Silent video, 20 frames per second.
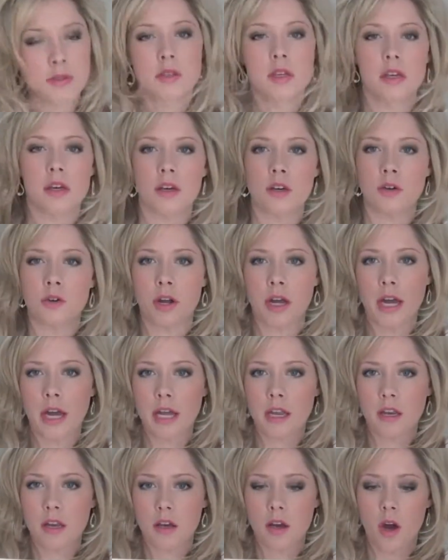using a
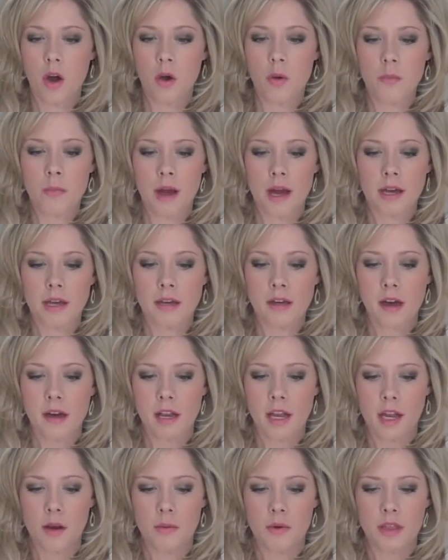Cricut comb. I
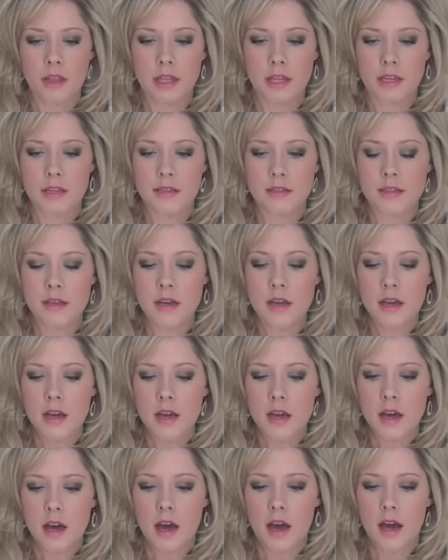cut hair with these.
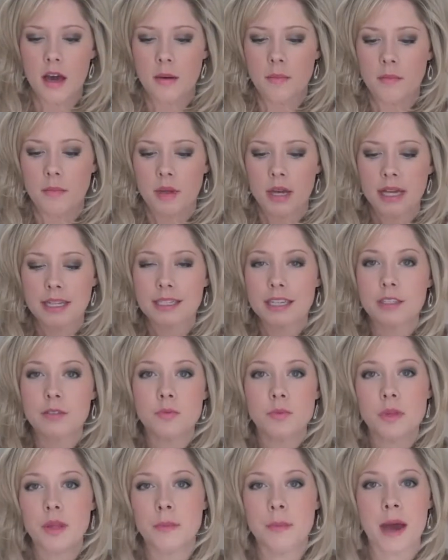It
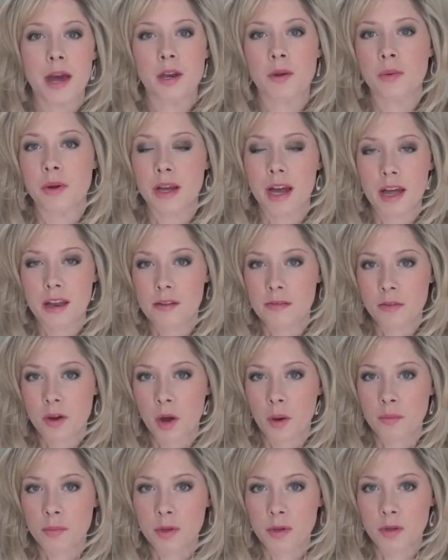doesn't really matter what kind of
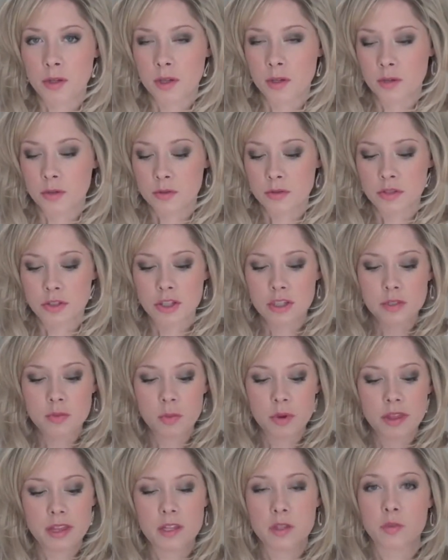comb you use,
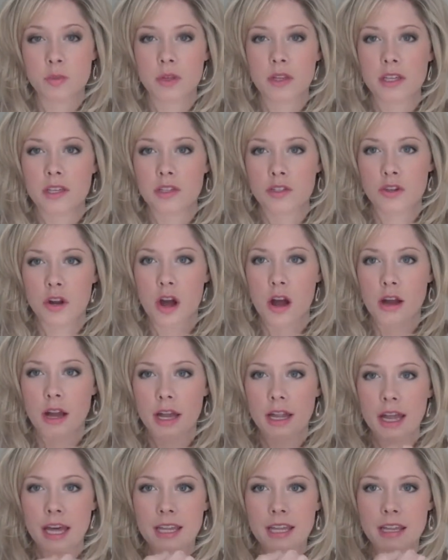just one that's really strong.
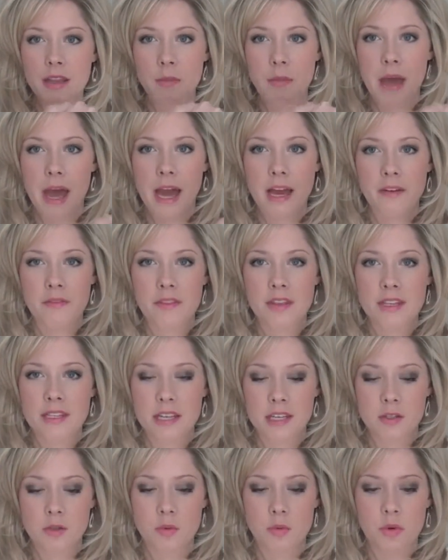I like that the back of
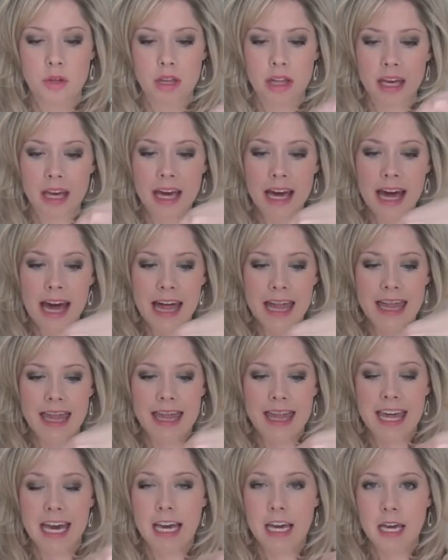this has a really
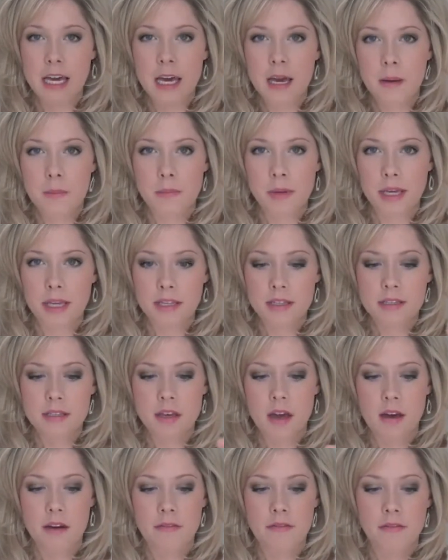thick piece
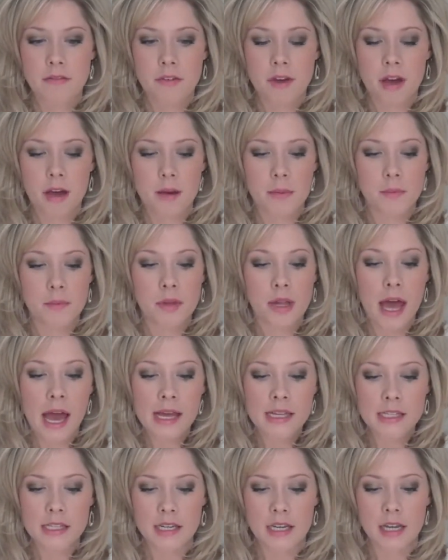of
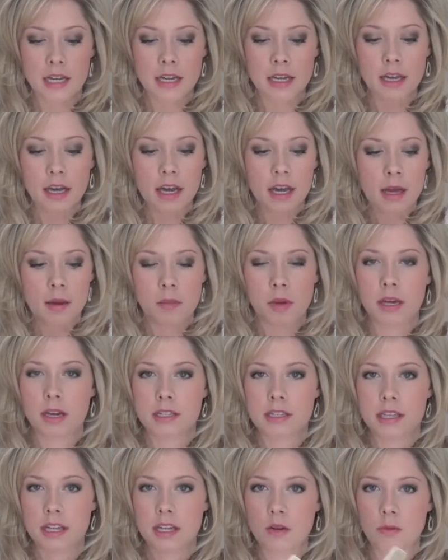plastic
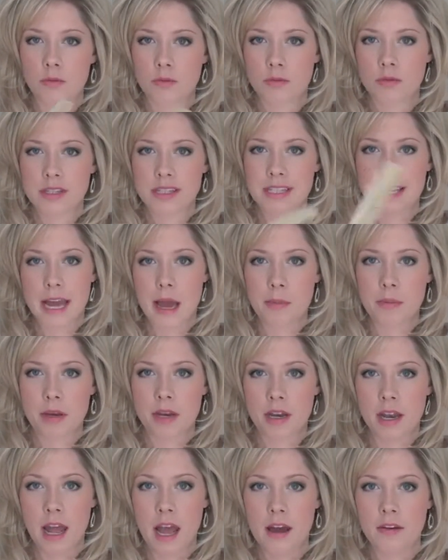because I don't snap it
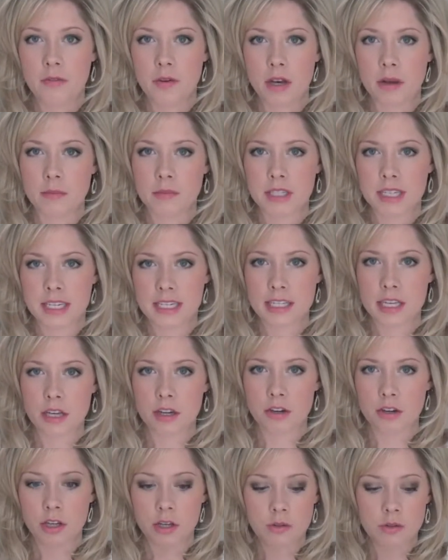in half when I'm
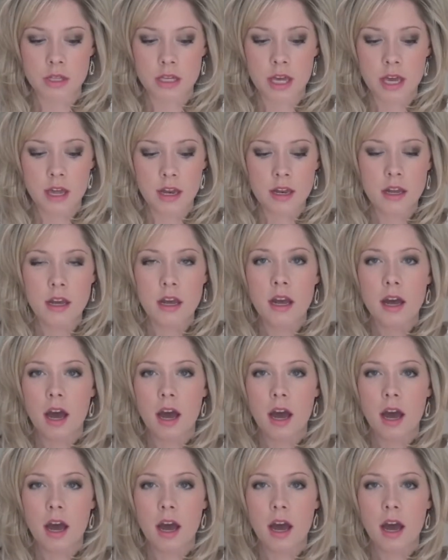teasing or using it.